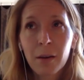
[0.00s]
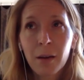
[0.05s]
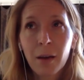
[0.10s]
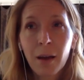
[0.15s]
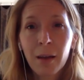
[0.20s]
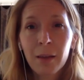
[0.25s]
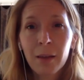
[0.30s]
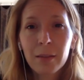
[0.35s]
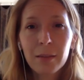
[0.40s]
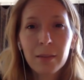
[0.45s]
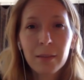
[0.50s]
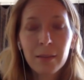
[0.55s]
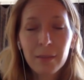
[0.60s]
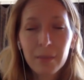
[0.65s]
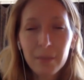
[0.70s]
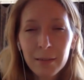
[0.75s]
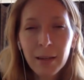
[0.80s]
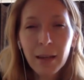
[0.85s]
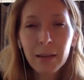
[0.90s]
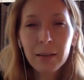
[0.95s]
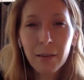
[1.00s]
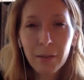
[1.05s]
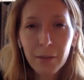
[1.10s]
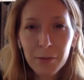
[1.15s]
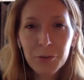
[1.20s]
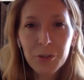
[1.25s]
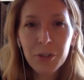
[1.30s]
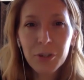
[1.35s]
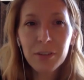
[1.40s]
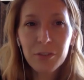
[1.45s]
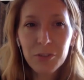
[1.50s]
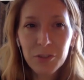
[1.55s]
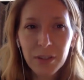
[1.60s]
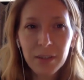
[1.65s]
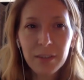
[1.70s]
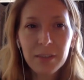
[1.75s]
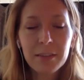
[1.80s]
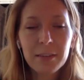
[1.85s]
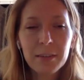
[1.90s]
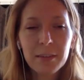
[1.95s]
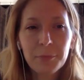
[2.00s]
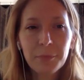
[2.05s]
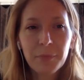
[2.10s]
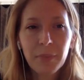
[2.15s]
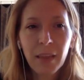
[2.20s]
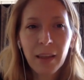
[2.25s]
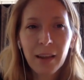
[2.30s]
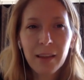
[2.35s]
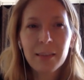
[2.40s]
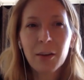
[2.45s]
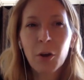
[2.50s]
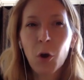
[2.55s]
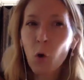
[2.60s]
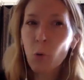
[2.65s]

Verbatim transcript: I, technology is just like I said,